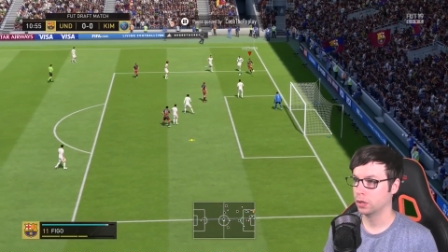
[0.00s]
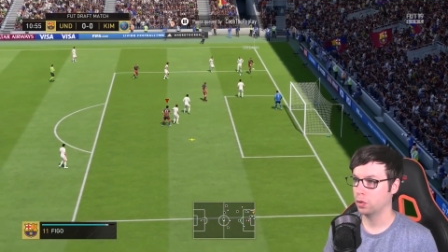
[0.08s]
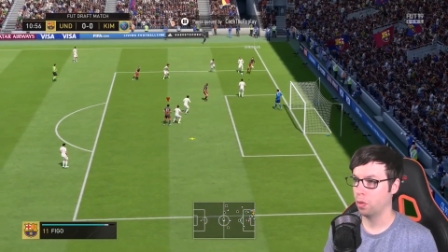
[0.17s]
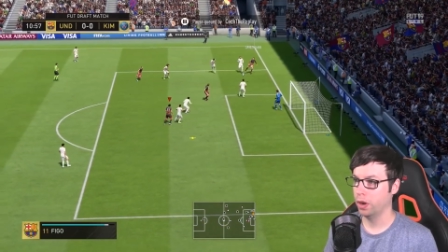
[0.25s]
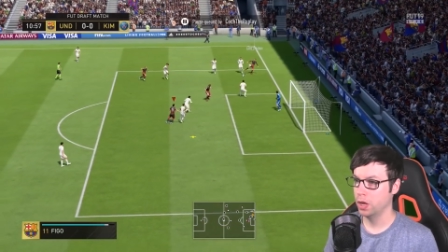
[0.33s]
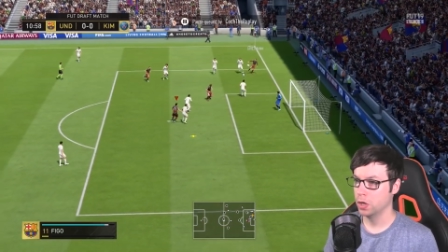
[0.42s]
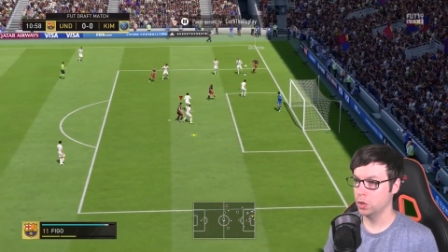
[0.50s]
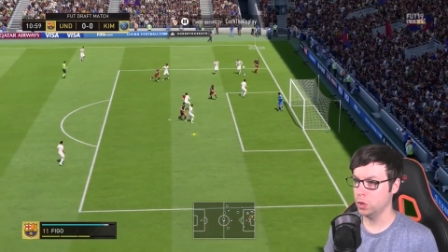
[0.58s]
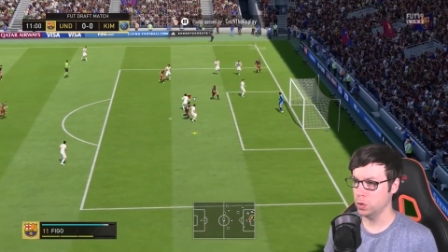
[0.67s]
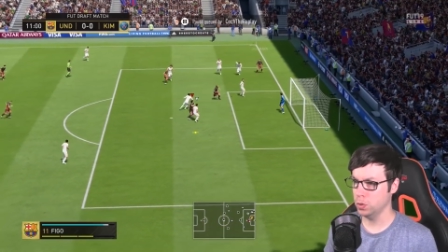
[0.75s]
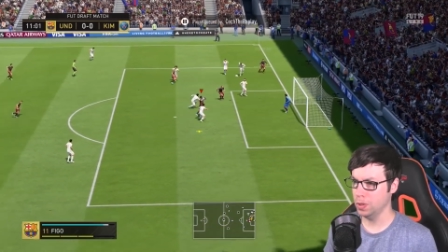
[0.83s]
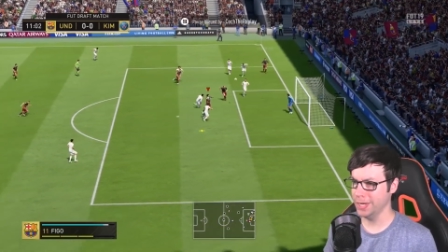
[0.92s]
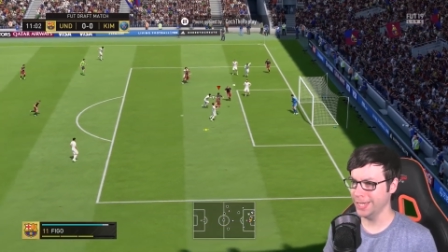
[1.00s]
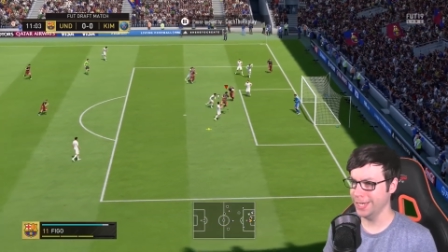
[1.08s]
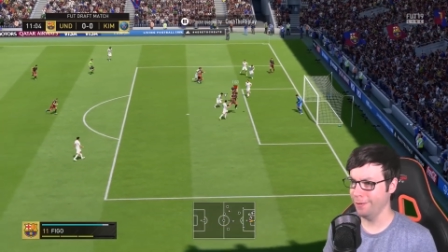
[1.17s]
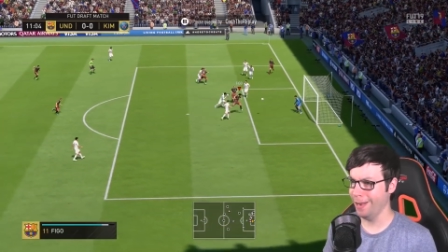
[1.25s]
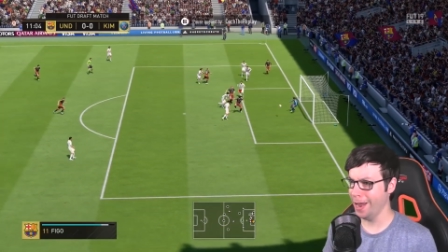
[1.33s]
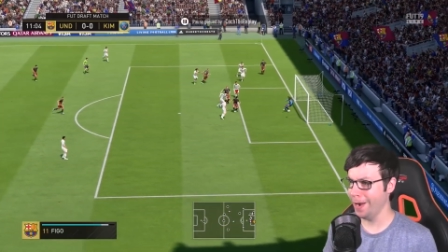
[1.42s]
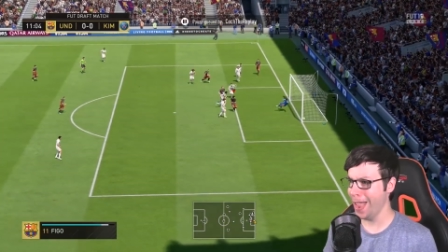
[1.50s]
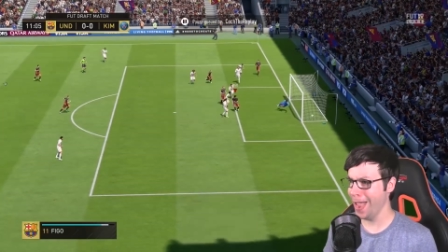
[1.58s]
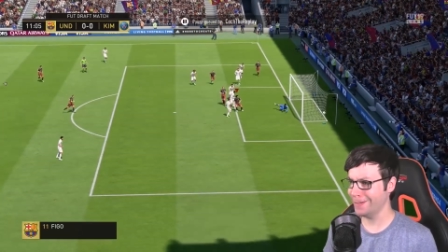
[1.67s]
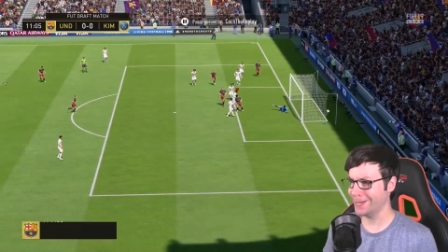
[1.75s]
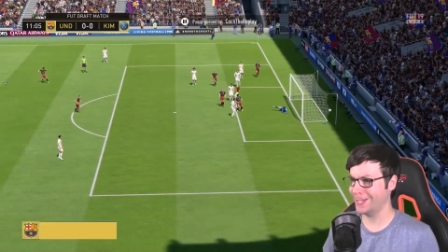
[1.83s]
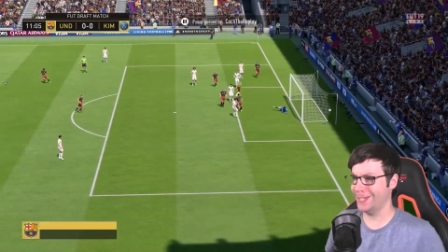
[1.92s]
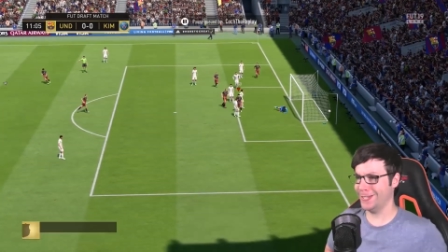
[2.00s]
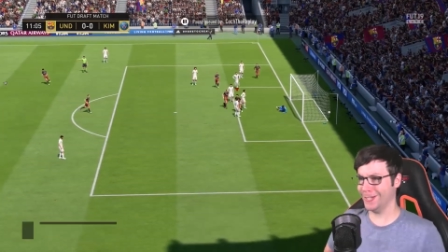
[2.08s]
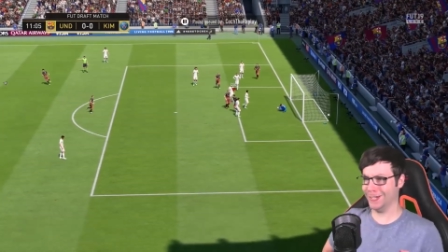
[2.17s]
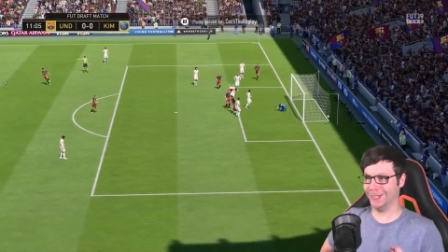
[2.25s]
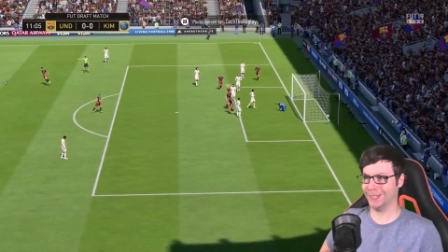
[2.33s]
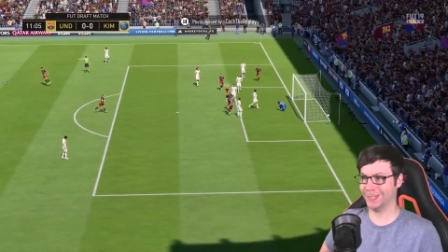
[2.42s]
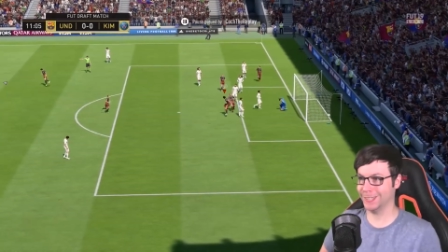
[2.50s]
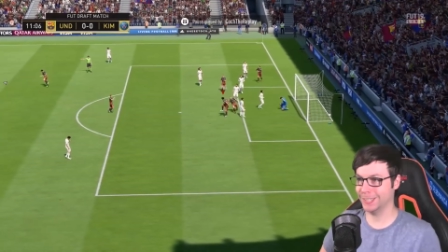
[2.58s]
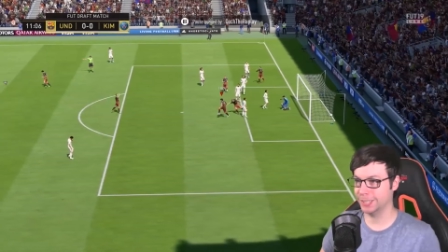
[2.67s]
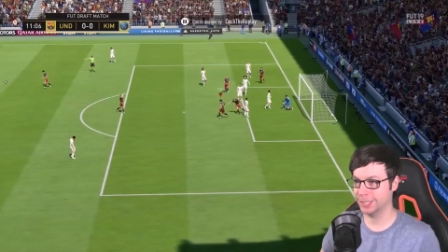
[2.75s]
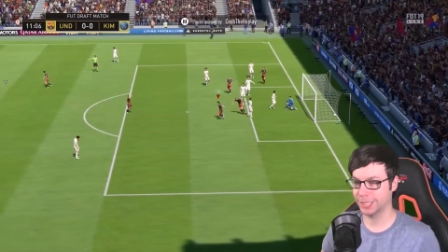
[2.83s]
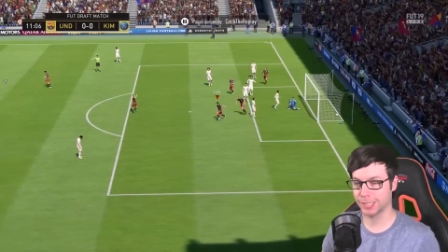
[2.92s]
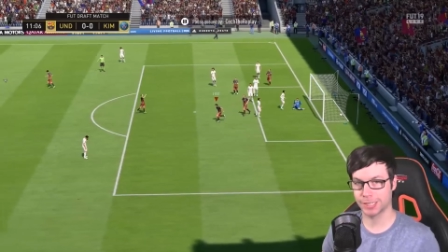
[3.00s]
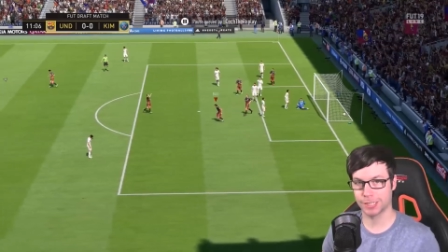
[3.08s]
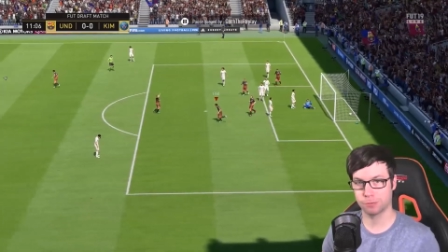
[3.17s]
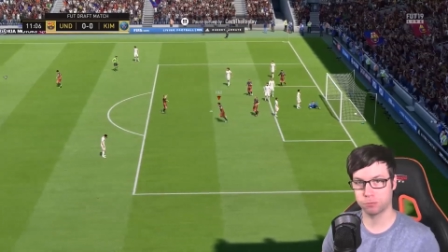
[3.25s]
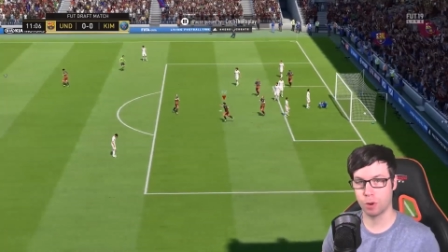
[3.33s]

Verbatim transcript: go on, go on! Get your head on it! Yes!